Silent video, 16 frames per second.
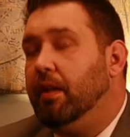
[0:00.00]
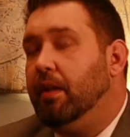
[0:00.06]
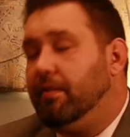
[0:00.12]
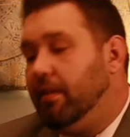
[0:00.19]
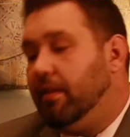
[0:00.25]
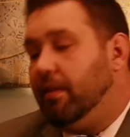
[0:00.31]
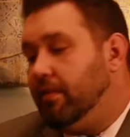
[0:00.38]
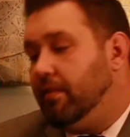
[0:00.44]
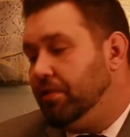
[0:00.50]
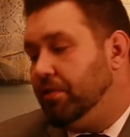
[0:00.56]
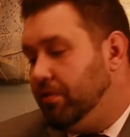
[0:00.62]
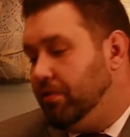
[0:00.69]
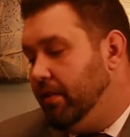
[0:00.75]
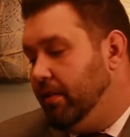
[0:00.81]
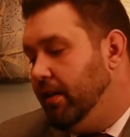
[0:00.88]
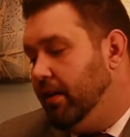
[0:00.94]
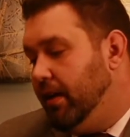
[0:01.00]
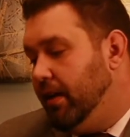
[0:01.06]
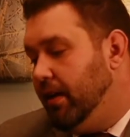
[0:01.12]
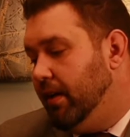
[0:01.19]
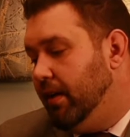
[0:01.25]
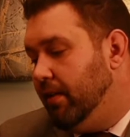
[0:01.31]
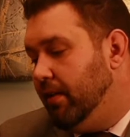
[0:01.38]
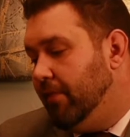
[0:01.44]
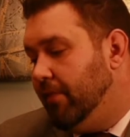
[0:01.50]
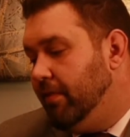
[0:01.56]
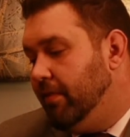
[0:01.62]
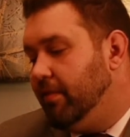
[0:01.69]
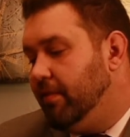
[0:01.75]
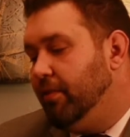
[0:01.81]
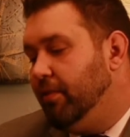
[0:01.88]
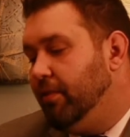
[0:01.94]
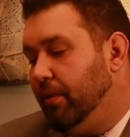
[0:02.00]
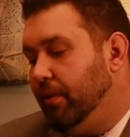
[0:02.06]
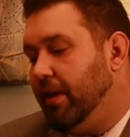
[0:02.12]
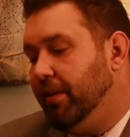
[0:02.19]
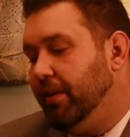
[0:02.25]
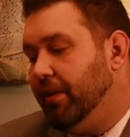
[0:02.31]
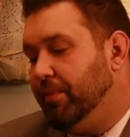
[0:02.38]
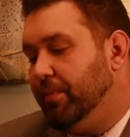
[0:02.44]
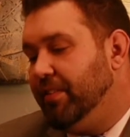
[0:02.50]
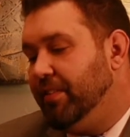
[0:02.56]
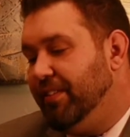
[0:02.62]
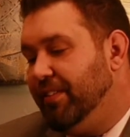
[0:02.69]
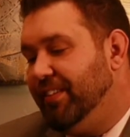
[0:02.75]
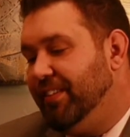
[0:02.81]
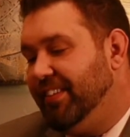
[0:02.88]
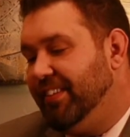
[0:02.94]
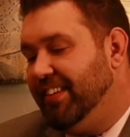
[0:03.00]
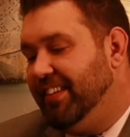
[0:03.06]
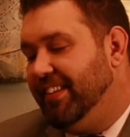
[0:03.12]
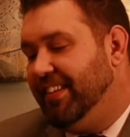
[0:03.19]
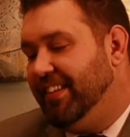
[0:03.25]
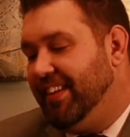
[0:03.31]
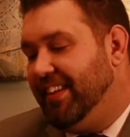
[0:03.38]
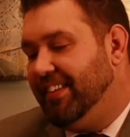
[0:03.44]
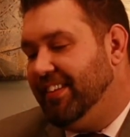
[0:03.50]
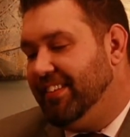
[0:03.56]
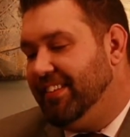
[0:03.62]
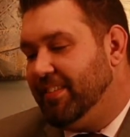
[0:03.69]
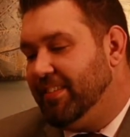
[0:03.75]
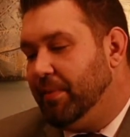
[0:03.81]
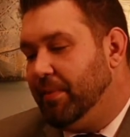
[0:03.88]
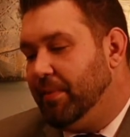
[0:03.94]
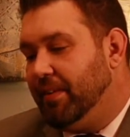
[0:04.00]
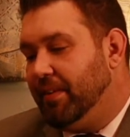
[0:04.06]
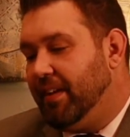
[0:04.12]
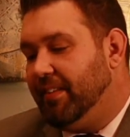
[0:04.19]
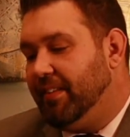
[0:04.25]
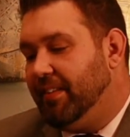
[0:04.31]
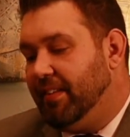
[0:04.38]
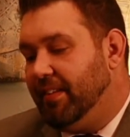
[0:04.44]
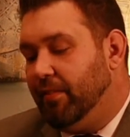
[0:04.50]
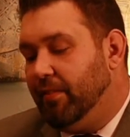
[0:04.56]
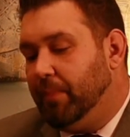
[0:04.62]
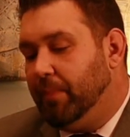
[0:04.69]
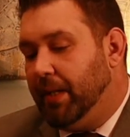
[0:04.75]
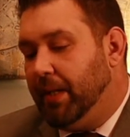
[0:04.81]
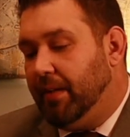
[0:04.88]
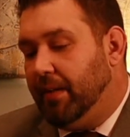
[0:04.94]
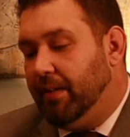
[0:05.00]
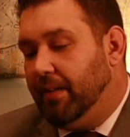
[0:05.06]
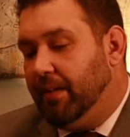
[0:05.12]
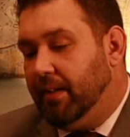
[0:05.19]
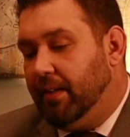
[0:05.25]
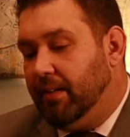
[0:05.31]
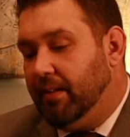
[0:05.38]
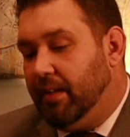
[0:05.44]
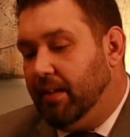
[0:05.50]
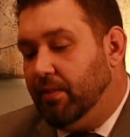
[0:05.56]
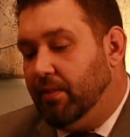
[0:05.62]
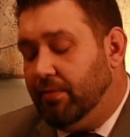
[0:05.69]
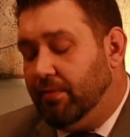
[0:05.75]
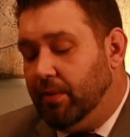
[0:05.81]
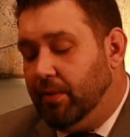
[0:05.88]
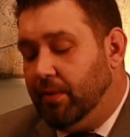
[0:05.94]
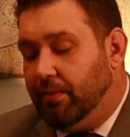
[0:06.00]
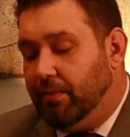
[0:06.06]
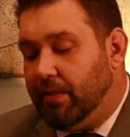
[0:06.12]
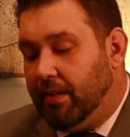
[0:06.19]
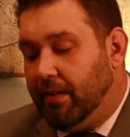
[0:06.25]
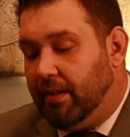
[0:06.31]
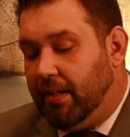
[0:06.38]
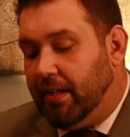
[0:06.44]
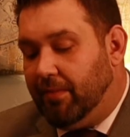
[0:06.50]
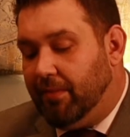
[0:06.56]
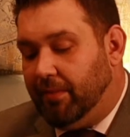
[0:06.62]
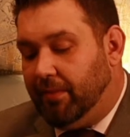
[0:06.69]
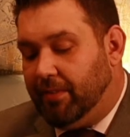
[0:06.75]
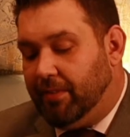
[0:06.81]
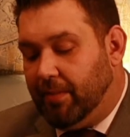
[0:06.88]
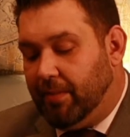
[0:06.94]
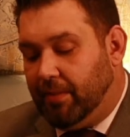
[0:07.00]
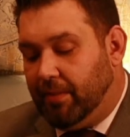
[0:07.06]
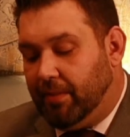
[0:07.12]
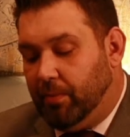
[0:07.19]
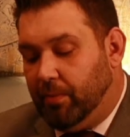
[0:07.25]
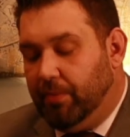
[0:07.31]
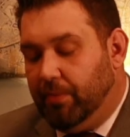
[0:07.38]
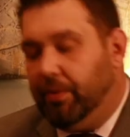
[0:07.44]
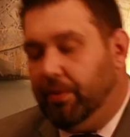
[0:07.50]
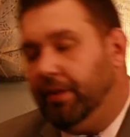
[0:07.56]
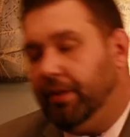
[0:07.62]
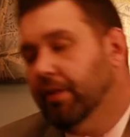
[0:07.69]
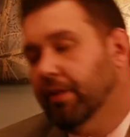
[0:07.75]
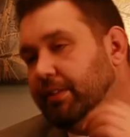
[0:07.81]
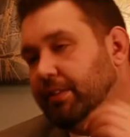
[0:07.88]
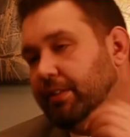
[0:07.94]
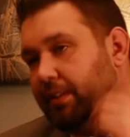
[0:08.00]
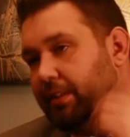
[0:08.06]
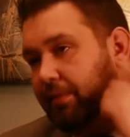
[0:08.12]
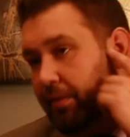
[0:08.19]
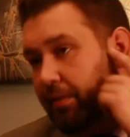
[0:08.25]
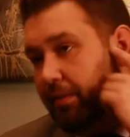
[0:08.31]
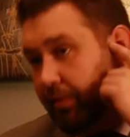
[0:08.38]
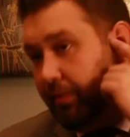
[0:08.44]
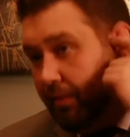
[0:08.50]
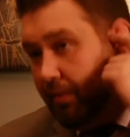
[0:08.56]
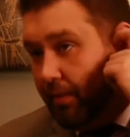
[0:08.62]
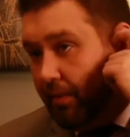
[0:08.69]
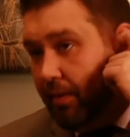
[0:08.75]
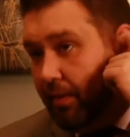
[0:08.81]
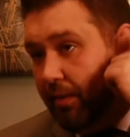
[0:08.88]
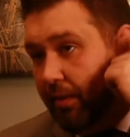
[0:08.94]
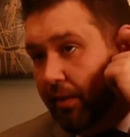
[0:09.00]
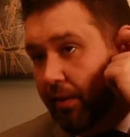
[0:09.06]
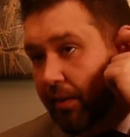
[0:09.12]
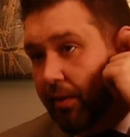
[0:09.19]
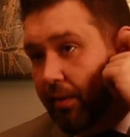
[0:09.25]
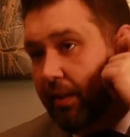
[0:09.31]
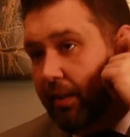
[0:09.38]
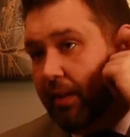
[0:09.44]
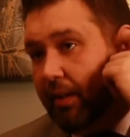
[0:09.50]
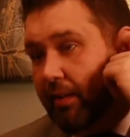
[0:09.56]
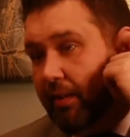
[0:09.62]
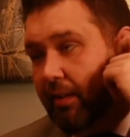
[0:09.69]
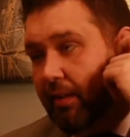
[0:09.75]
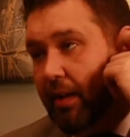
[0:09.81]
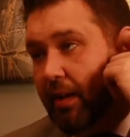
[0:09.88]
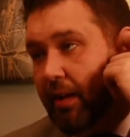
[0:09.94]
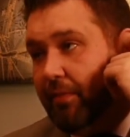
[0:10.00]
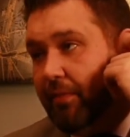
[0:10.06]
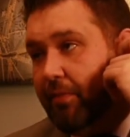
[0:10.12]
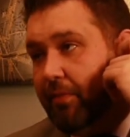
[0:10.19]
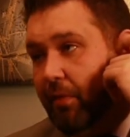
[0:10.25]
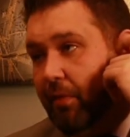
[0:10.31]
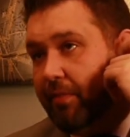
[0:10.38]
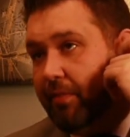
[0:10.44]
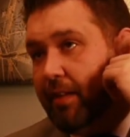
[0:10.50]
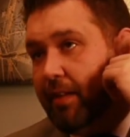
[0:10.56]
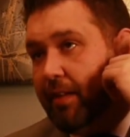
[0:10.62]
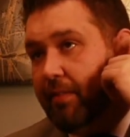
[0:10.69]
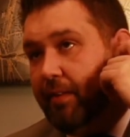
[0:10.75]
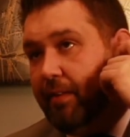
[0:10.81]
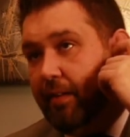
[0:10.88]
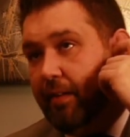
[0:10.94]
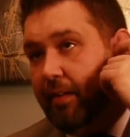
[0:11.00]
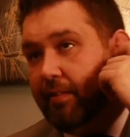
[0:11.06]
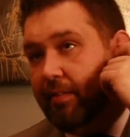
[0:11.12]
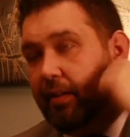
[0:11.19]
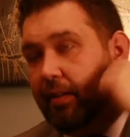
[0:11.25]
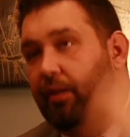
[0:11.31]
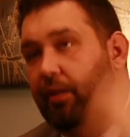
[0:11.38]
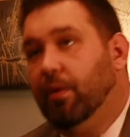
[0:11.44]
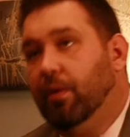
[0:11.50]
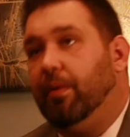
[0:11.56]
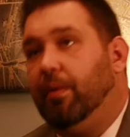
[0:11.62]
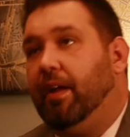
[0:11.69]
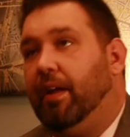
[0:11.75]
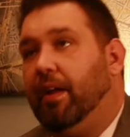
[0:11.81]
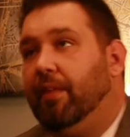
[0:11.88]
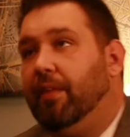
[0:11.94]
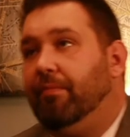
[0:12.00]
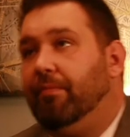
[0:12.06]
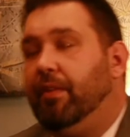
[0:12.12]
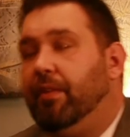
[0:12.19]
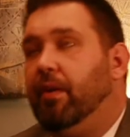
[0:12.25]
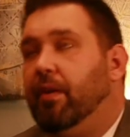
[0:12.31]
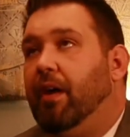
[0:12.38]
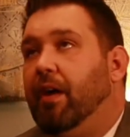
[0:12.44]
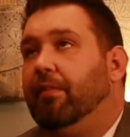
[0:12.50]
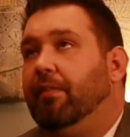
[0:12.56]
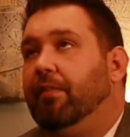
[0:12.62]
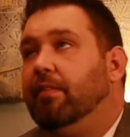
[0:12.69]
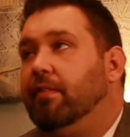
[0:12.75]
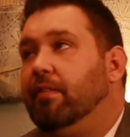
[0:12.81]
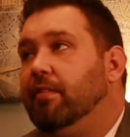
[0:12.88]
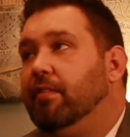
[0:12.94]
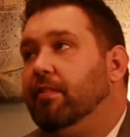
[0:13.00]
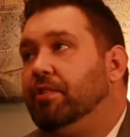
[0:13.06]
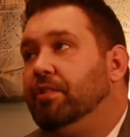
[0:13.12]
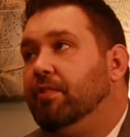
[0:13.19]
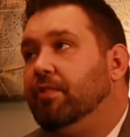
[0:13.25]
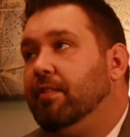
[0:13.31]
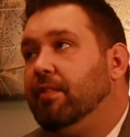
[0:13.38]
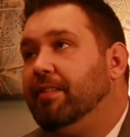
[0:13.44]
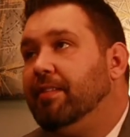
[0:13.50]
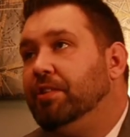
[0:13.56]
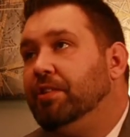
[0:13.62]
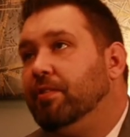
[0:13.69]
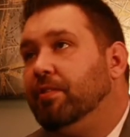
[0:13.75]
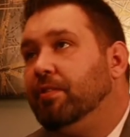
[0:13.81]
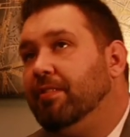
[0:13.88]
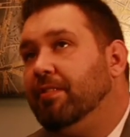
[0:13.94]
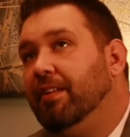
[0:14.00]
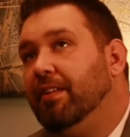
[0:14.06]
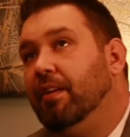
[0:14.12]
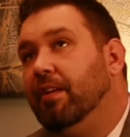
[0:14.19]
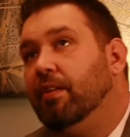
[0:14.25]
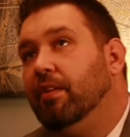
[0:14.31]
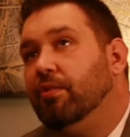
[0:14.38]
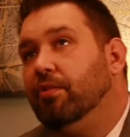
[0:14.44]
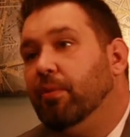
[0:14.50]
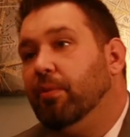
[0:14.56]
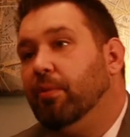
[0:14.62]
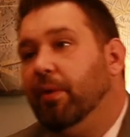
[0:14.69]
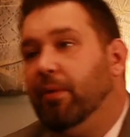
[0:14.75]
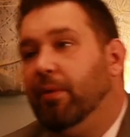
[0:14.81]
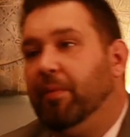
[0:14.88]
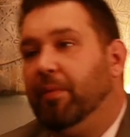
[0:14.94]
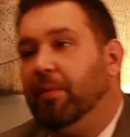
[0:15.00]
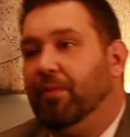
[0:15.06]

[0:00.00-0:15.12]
it's it's interesting. I, I have listened to a lot of your material and, and some of your content that you've put out, and and you you've said it a handful of times. Like we really are self governed. You know, like a lot of it falls down to us. And I know that you know, obviously snitches get stitches, so we don't want to be